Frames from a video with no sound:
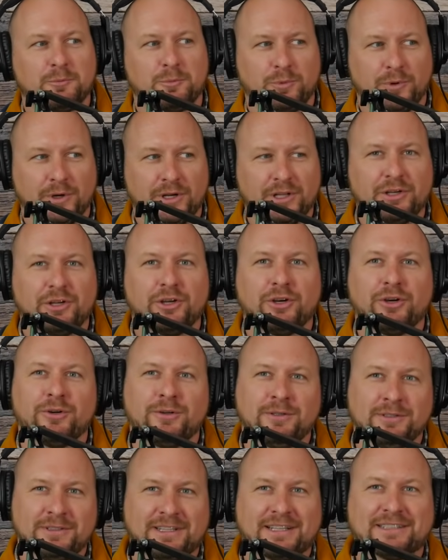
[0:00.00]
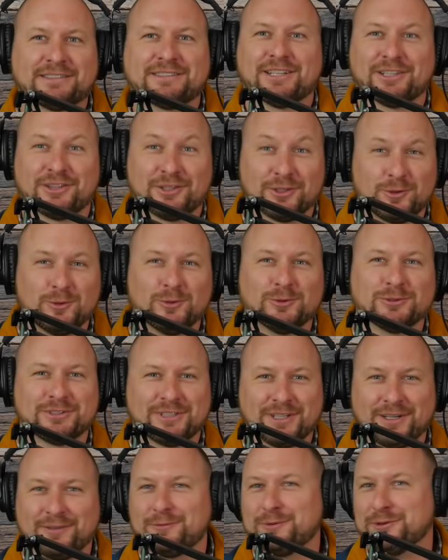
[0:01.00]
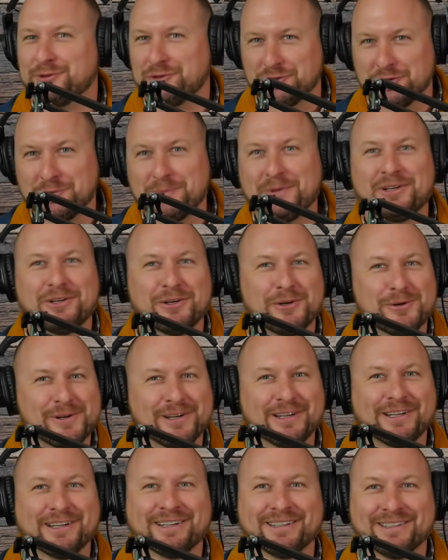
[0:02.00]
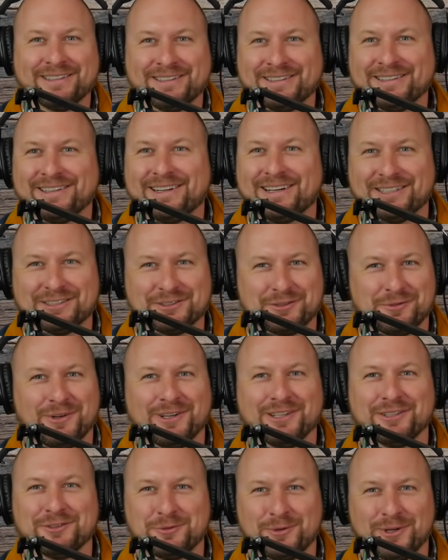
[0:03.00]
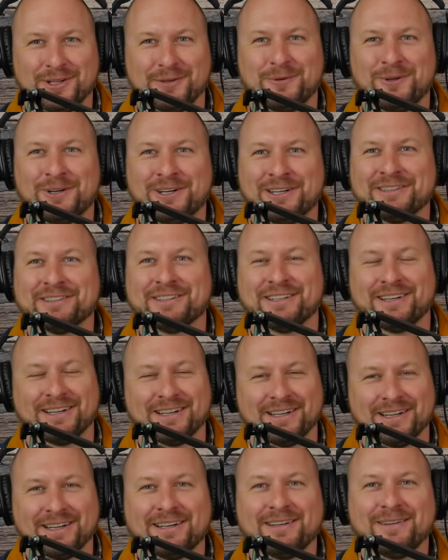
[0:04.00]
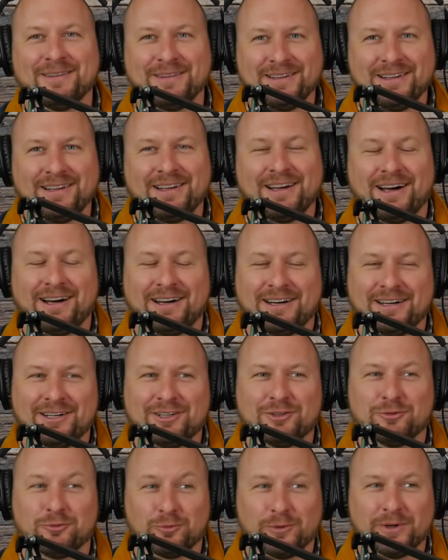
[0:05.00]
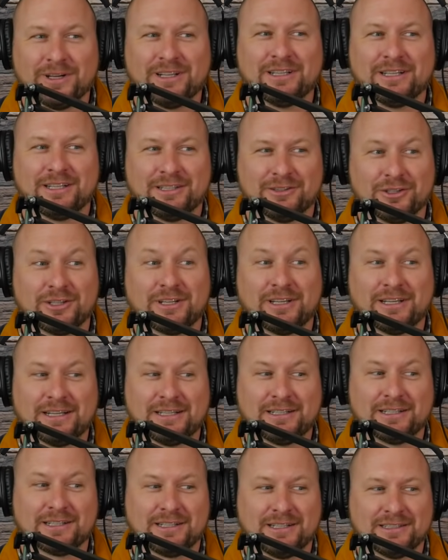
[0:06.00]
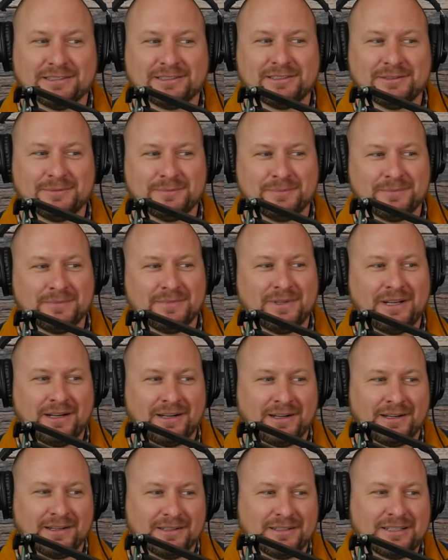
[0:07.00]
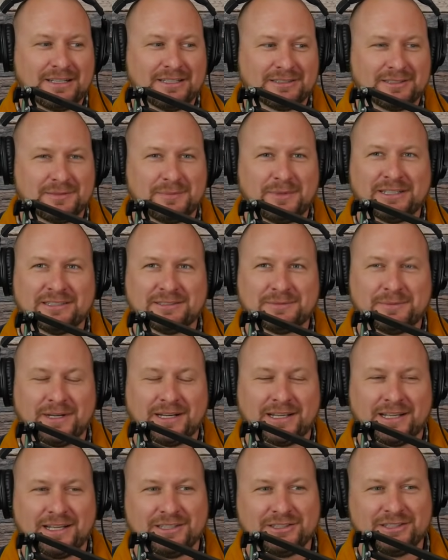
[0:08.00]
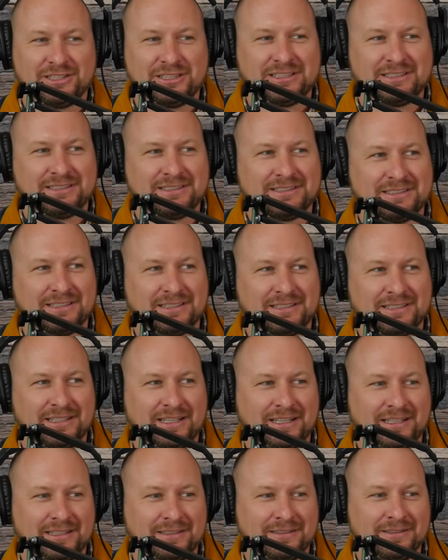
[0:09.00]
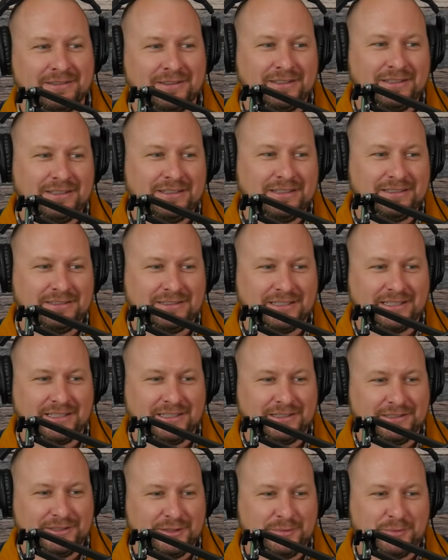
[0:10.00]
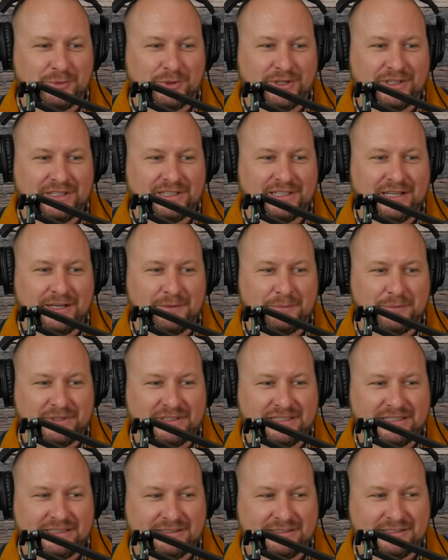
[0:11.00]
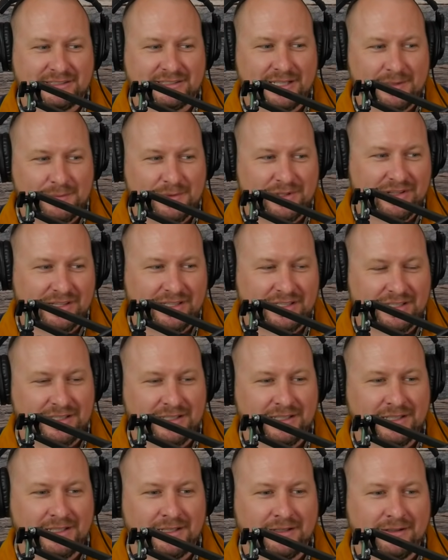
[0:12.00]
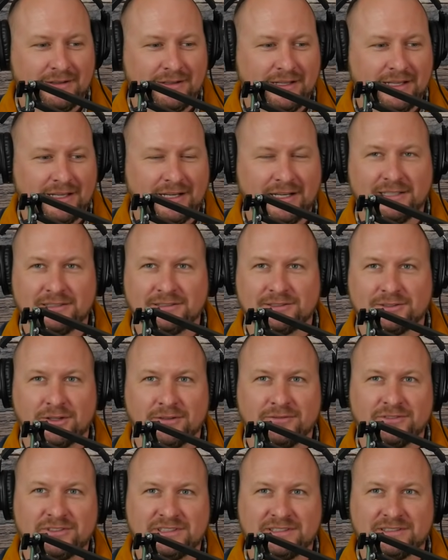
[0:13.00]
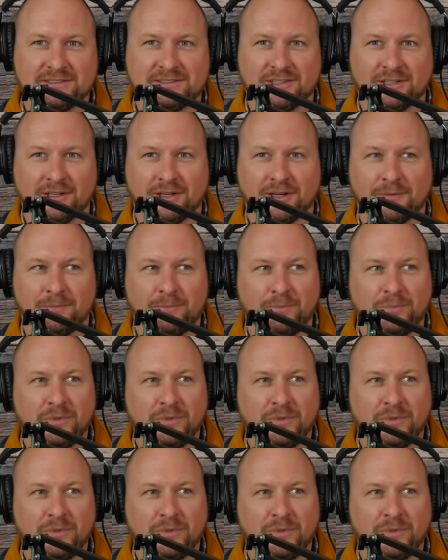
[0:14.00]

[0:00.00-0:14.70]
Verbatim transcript: pretty new. That's like the cool stuff we should be doing in, in twenty twenty-one, like Uh, really looking into custom uh, customized medications and, and digging deeper into that. But then some of the enhanced services there